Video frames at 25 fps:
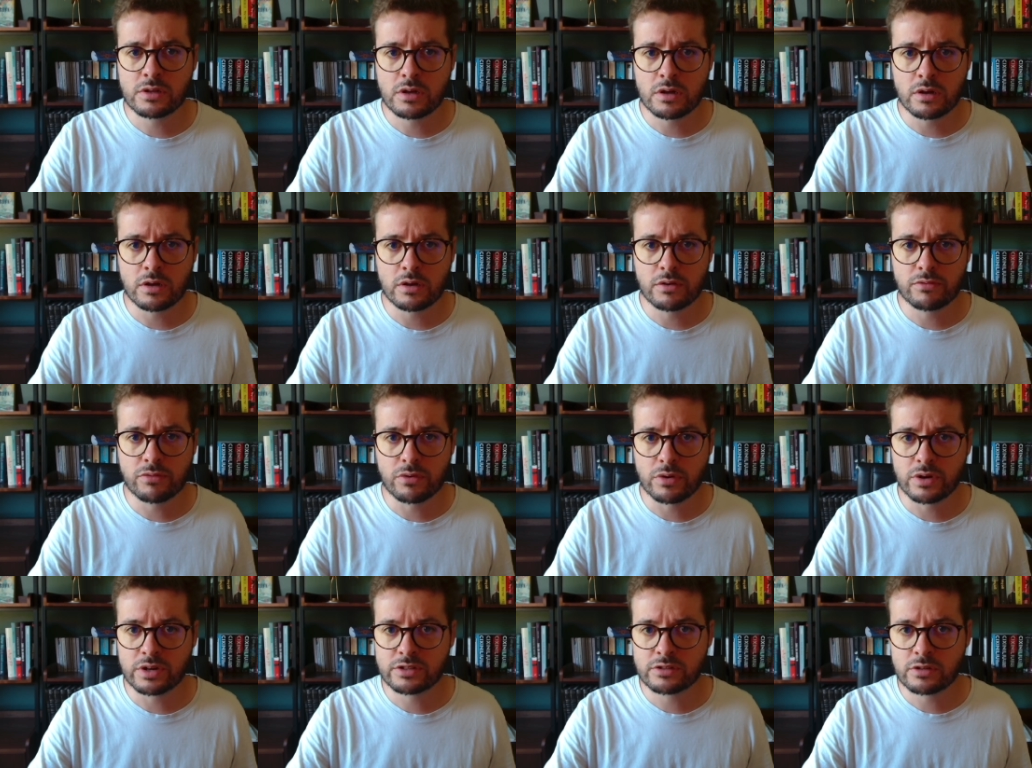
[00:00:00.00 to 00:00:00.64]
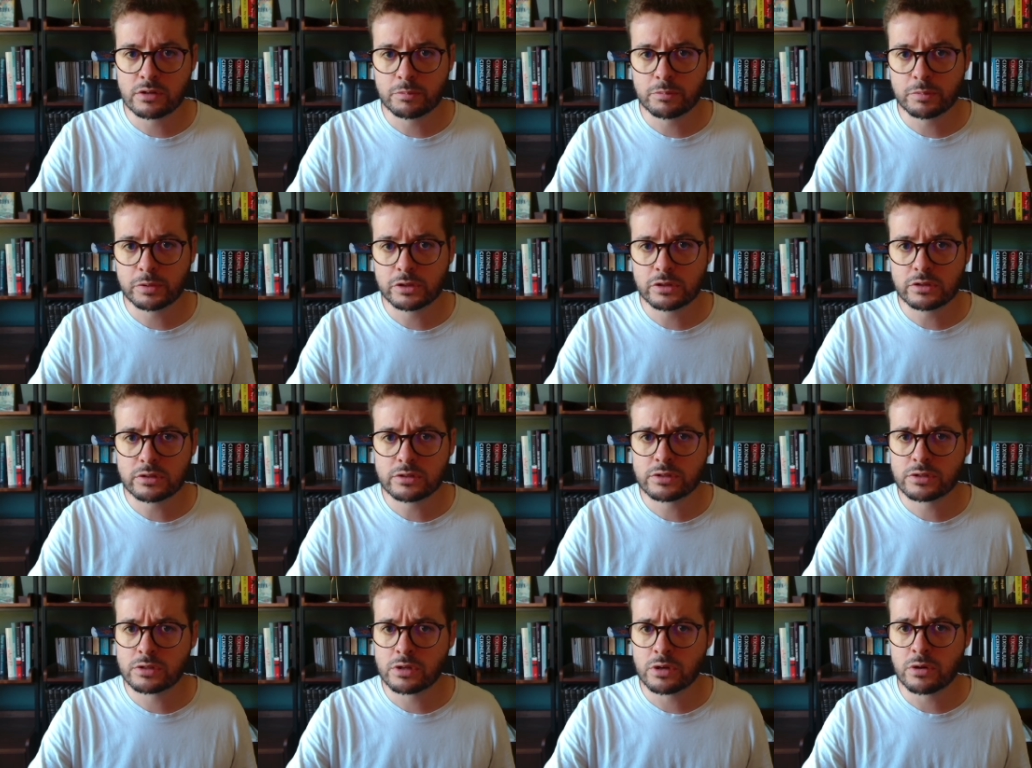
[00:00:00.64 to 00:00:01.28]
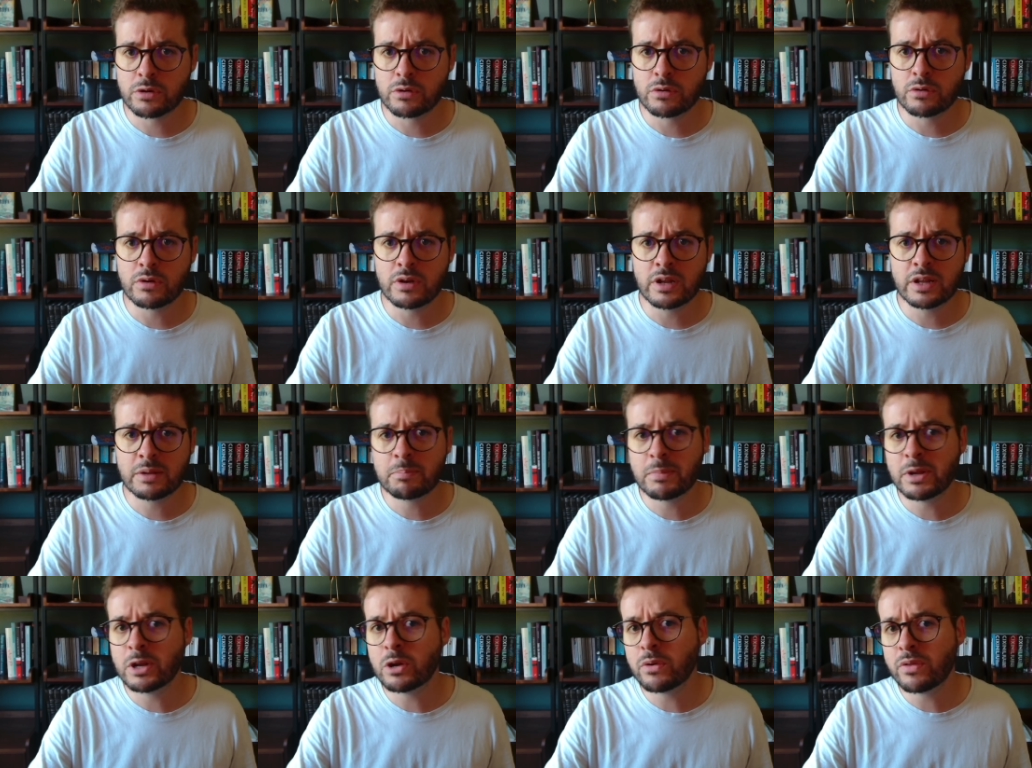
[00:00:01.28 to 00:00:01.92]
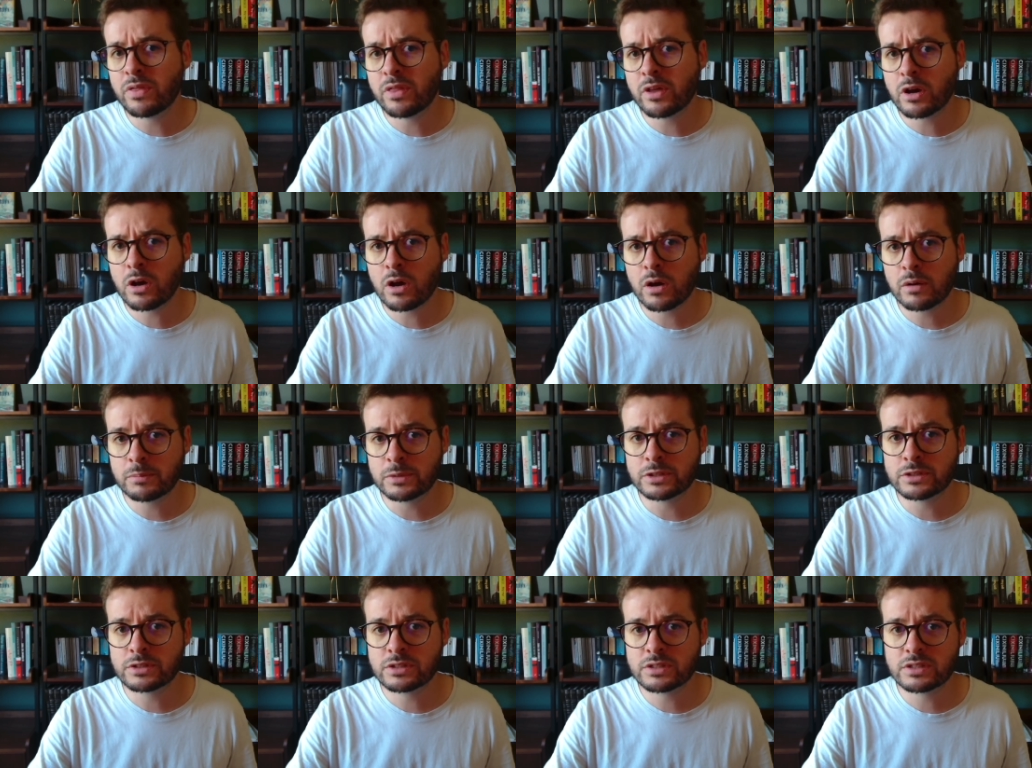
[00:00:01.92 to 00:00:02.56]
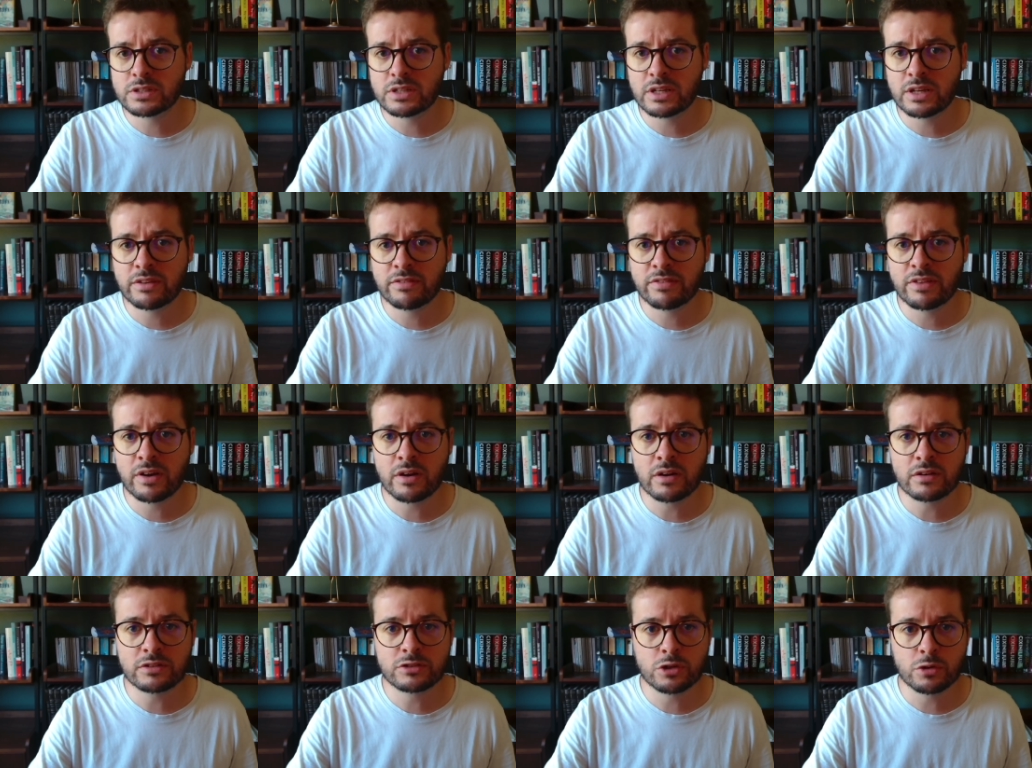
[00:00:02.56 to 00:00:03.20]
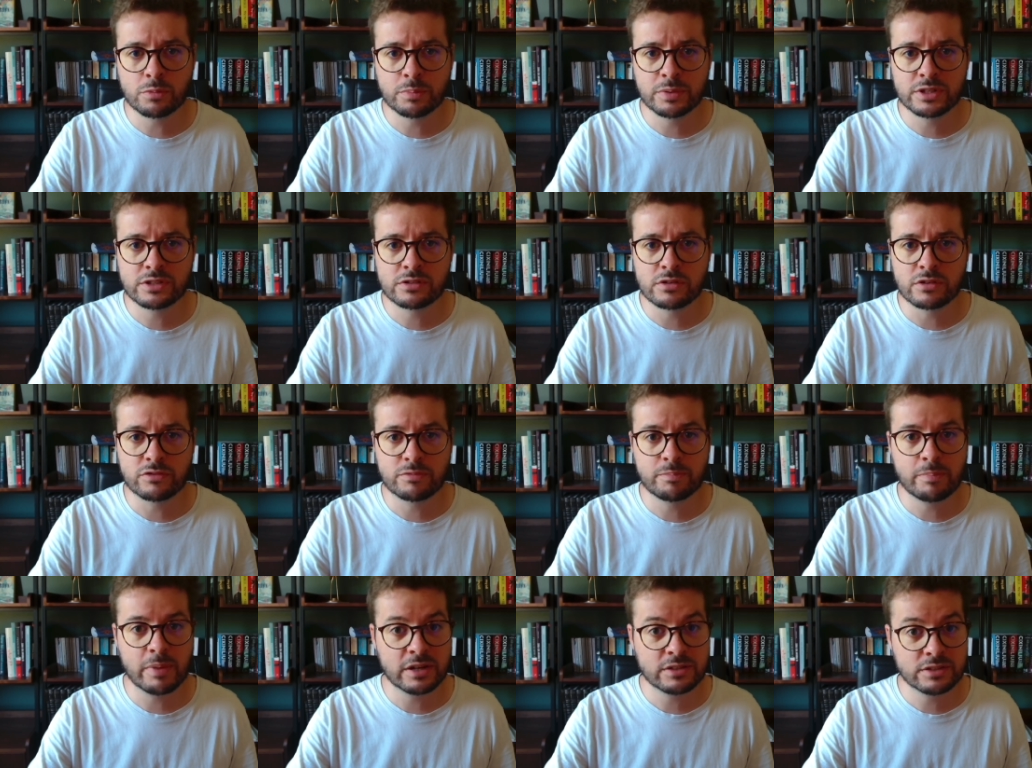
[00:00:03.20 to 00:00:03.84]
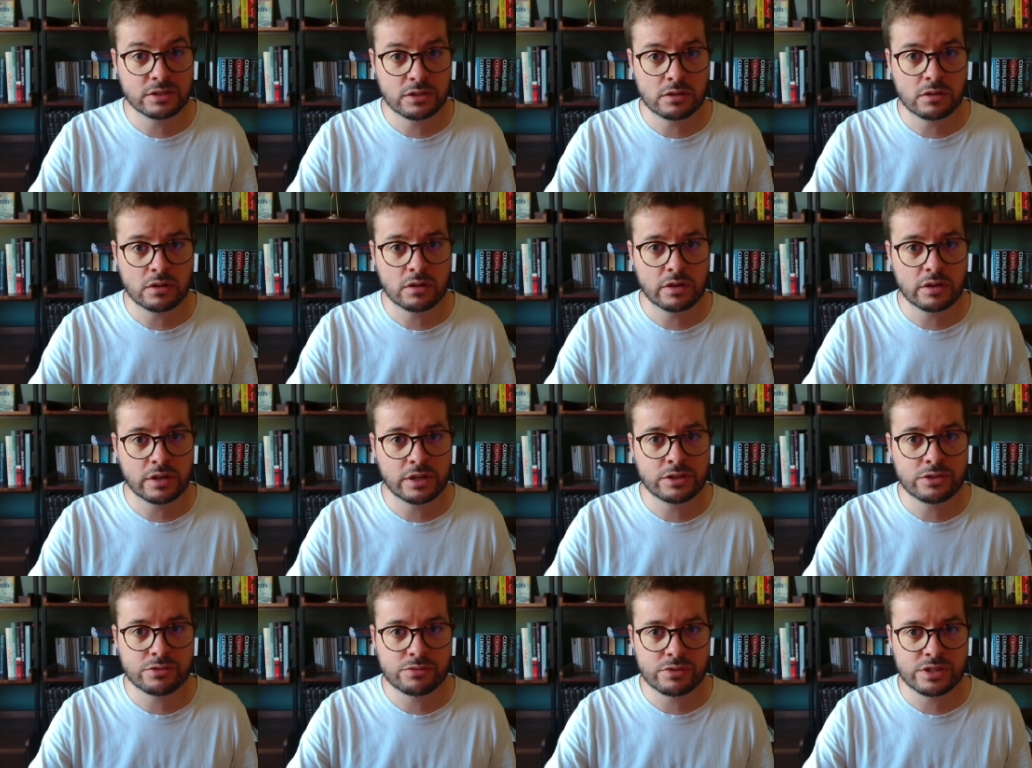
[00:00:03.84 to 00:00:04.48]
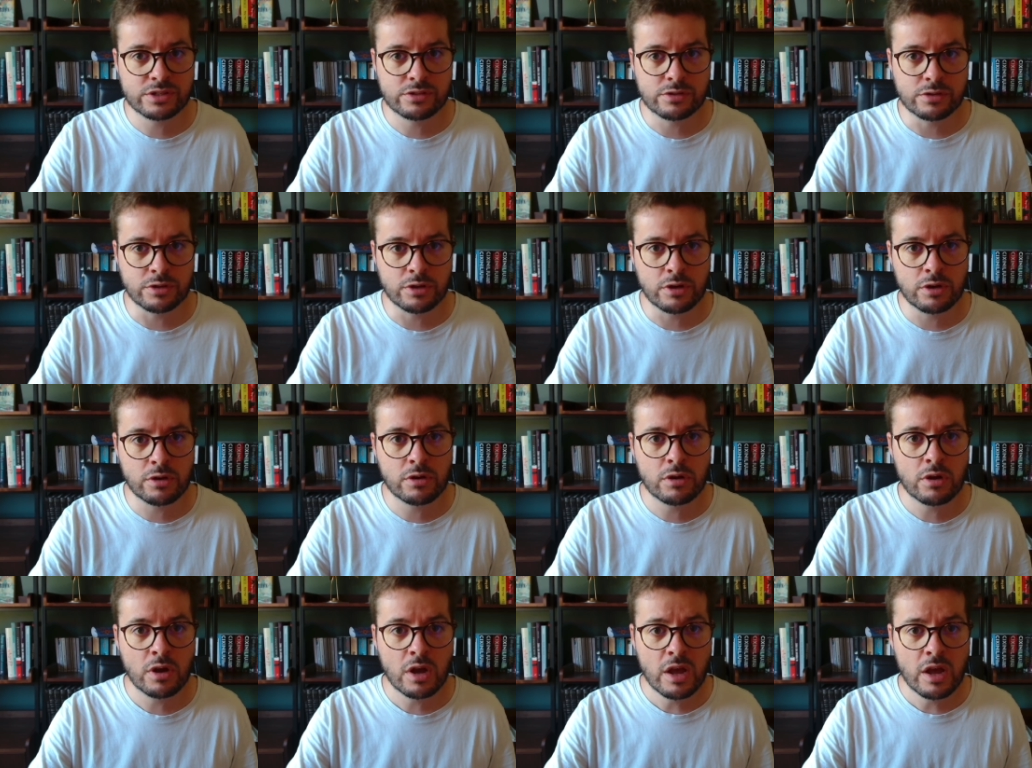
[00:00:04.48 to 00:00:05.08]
uh, for example, so let me know in the comments if there are topics of particular interest to you,